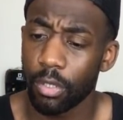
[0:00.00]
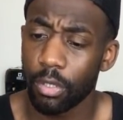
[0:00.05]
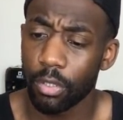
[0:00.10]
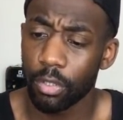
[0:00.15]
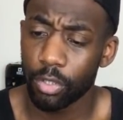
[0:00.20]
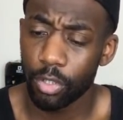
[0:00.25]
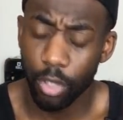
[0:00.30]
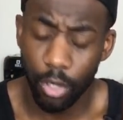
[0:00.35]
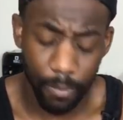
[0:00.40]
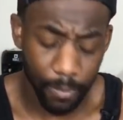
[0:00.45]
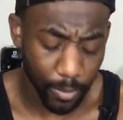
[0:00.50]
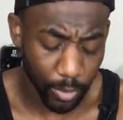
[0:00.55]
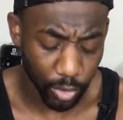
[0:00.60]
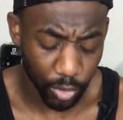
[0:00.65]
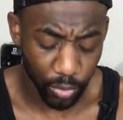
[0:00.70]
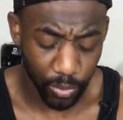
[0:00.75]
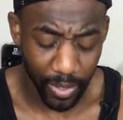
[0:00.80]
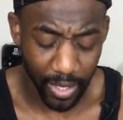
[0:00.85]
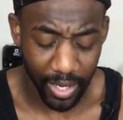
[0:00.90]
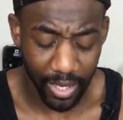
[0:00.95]
Tom on
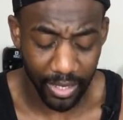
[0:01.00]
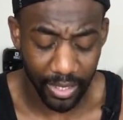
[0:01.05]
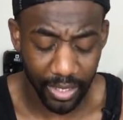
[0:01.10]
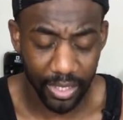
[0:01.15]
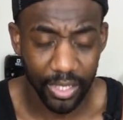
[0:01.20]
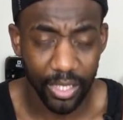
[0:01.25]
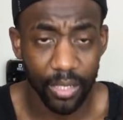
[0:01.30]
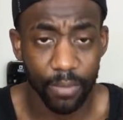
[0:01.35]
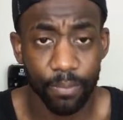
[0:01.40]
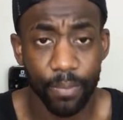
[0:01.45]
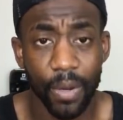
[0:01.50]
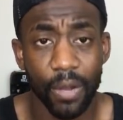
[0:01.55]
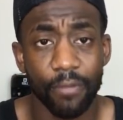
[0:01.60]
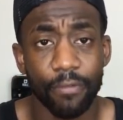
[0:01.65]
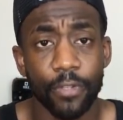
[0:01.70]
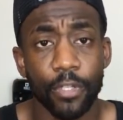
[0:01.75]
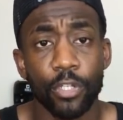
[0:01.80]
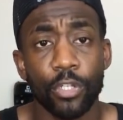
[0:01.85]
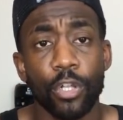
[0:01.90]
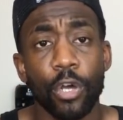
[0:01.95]
Twitter, and he said, bruv,
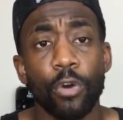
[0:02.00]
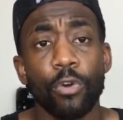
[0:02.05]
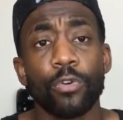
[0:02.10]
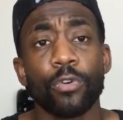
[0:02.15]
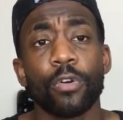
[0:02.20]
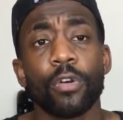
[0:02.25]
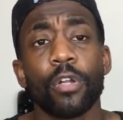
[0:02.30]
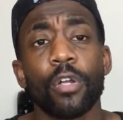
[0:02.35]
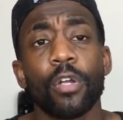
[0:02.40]
you don't